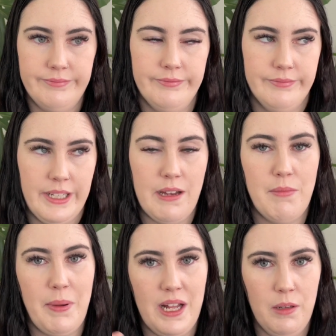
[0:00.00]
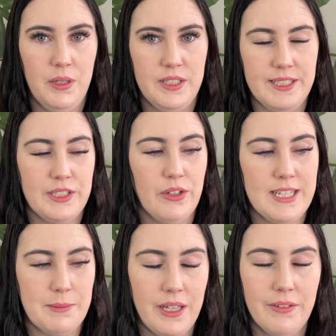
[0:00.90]
and I'm a pale person, so
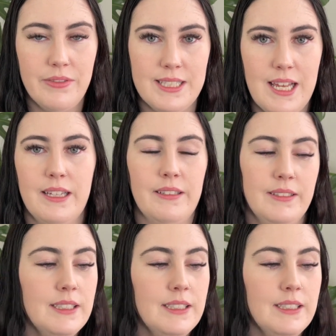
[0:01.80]
SPF is like